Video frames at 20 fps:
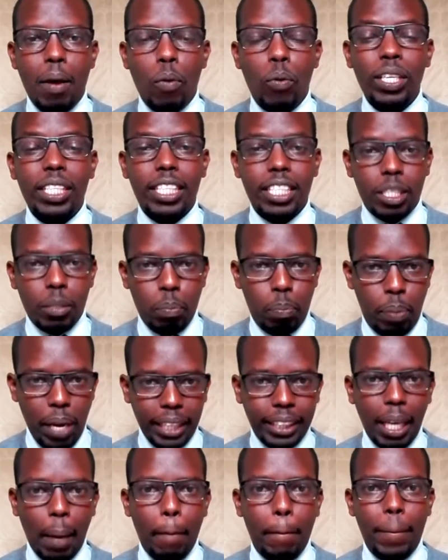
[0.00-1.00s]
which is
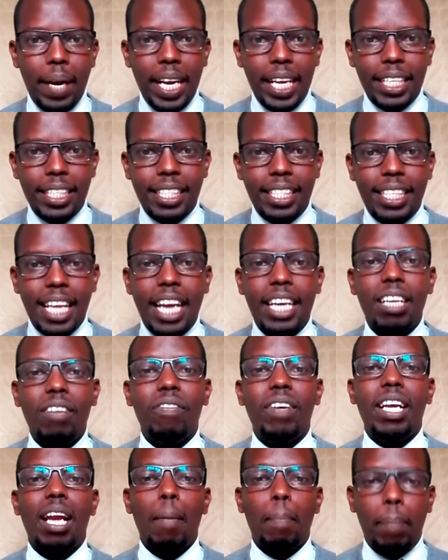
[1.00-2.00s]
better place than
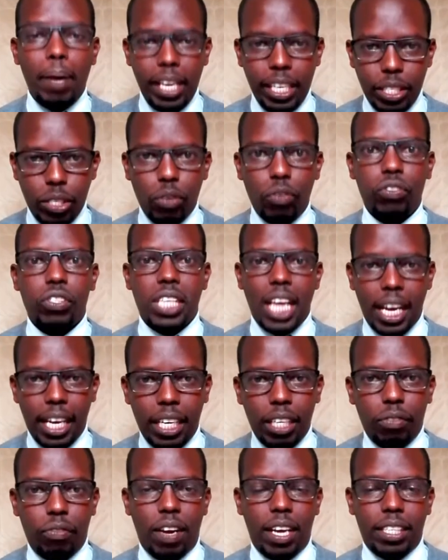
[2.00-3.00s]
even a place of
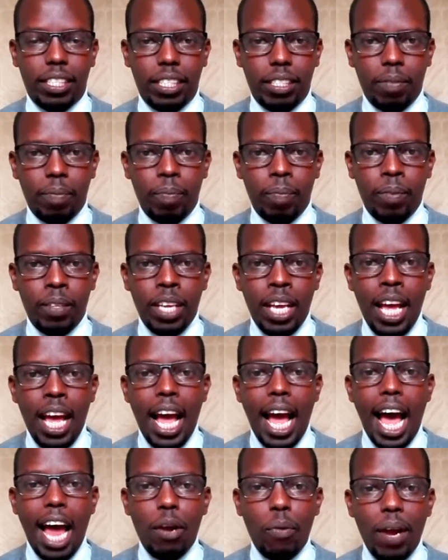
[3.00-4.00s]
sacrifice.
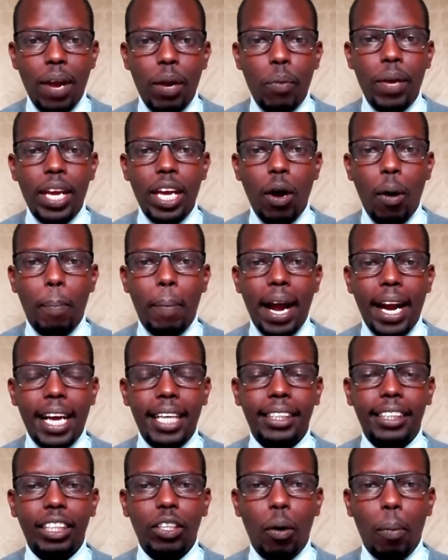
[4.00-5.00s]
And when we
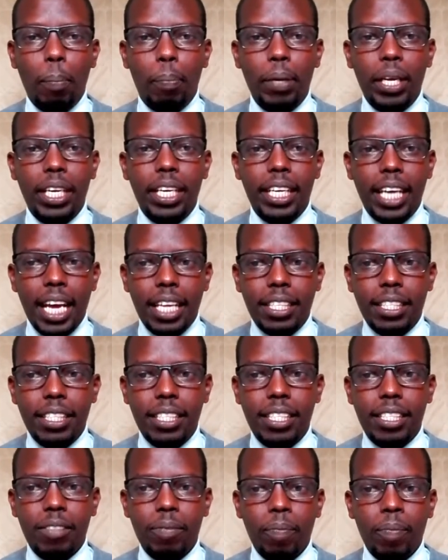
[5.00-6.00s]
operate in
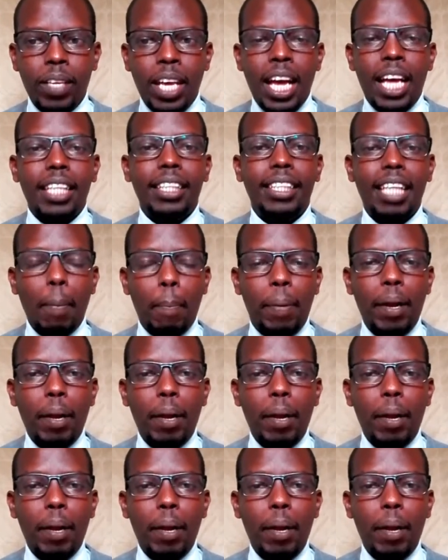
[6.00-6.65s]
obedience, the